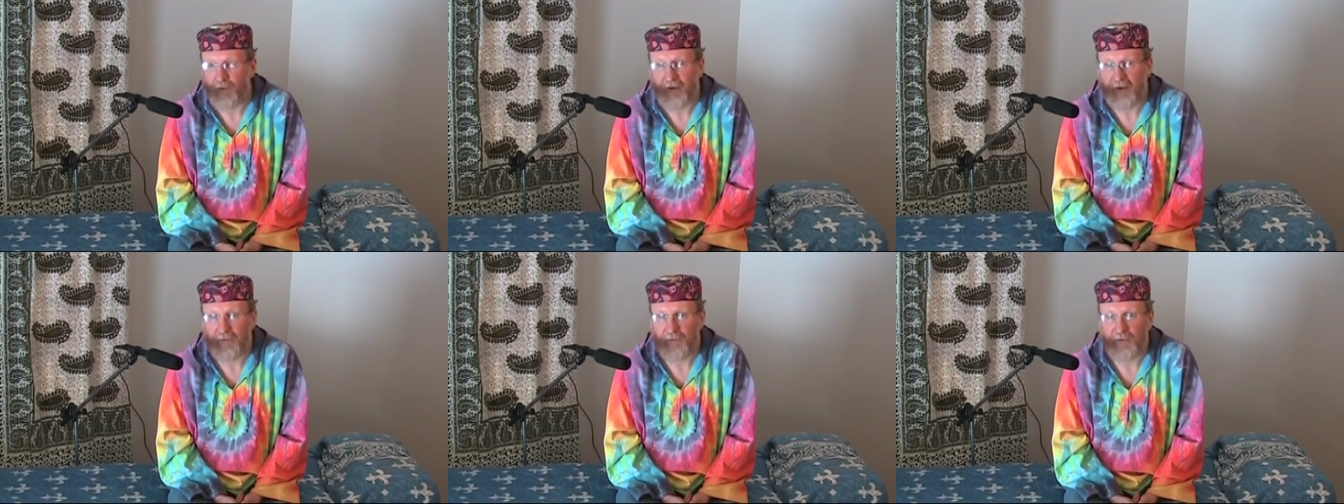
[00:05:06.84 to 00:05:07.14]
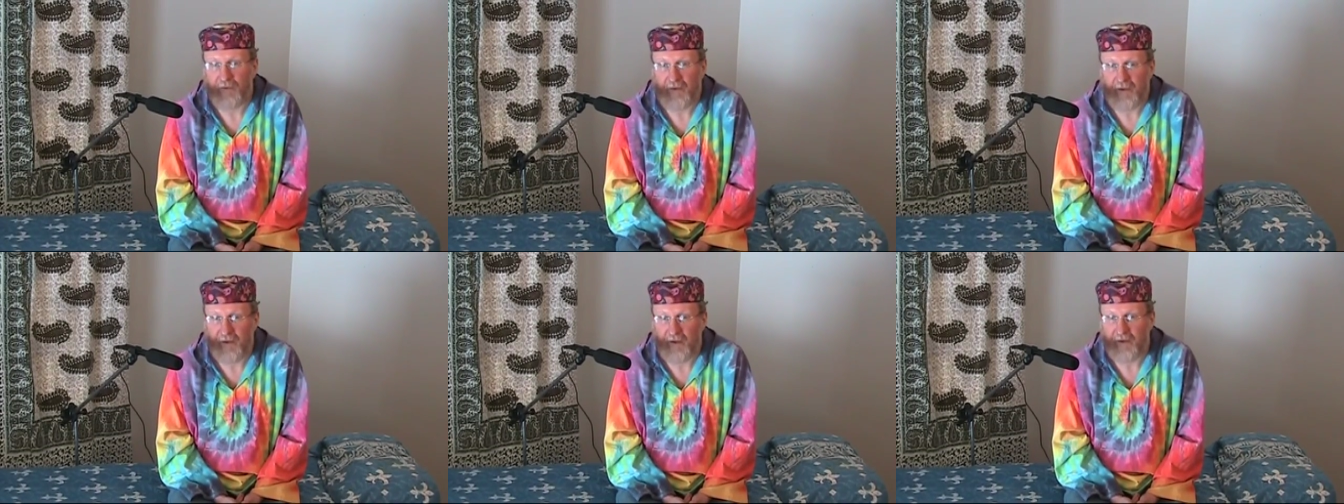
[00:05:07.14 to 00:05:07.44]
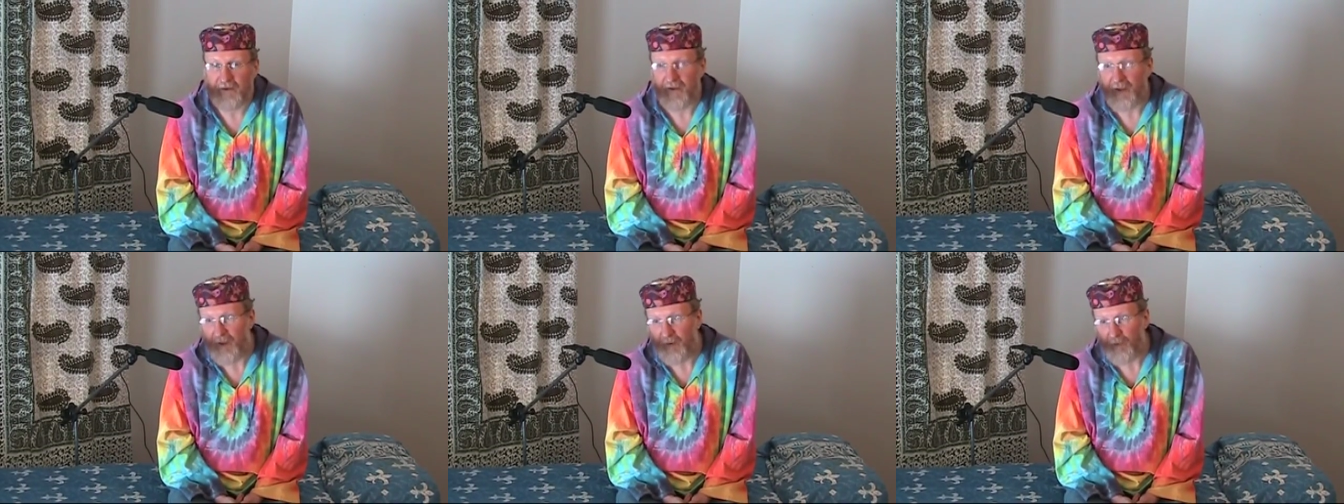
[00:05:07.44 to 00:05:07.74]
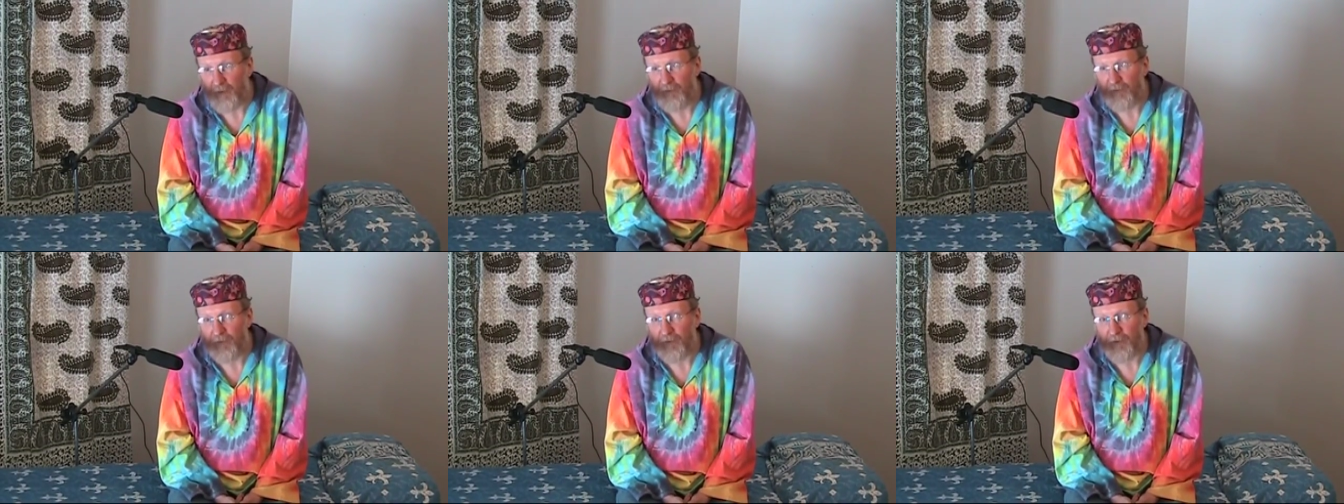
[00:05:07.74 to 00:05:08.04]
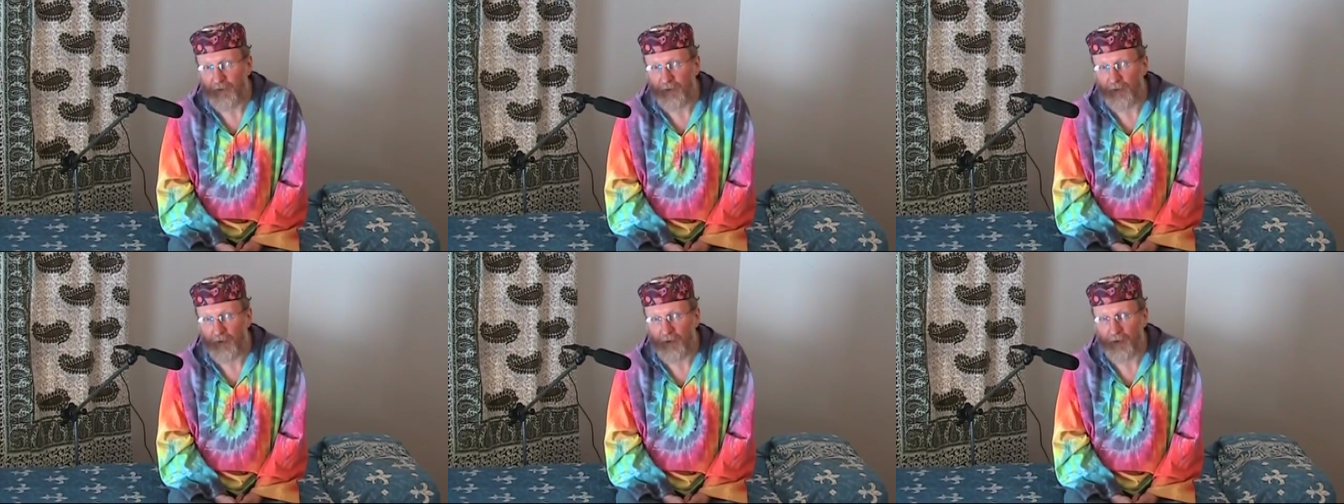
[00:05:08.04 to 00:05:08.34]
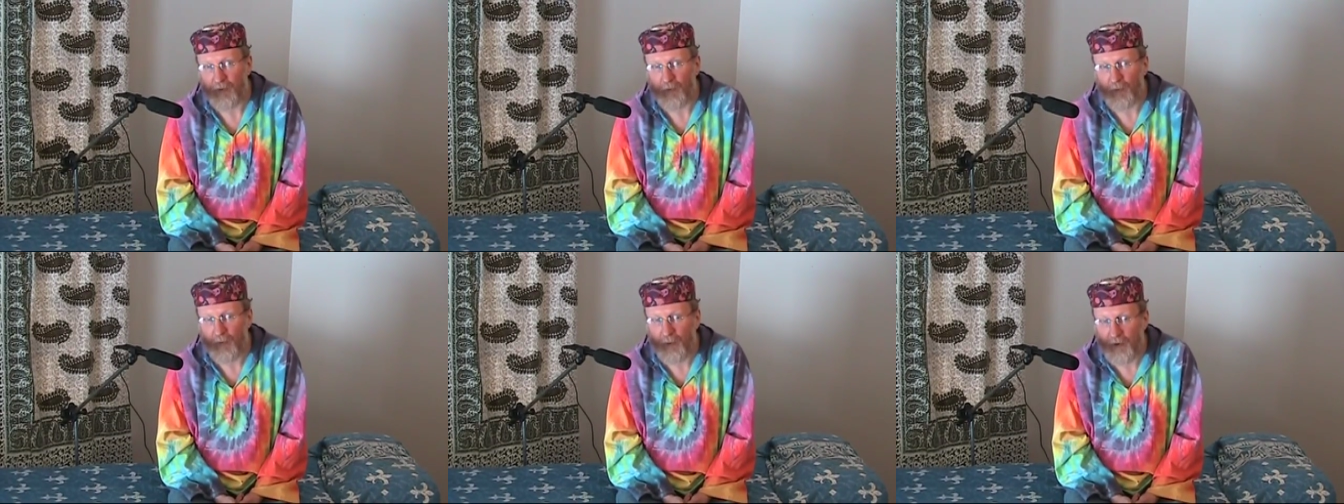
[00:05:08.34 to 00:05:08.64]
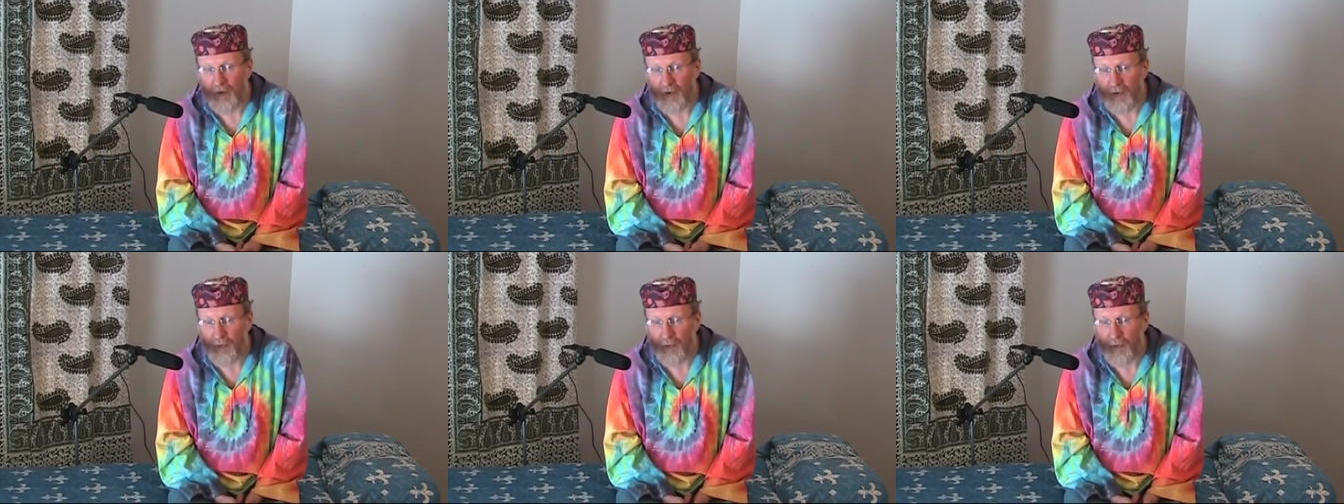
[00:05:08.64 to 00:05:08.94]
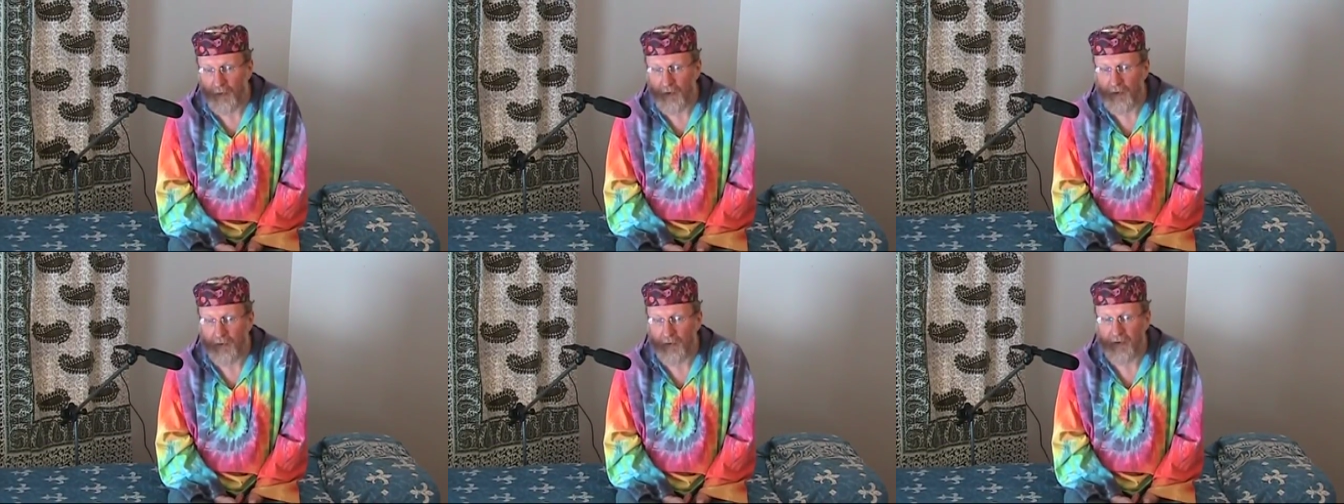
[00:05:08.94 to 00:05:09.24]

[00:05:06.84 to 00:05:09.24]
you have to take time off your work or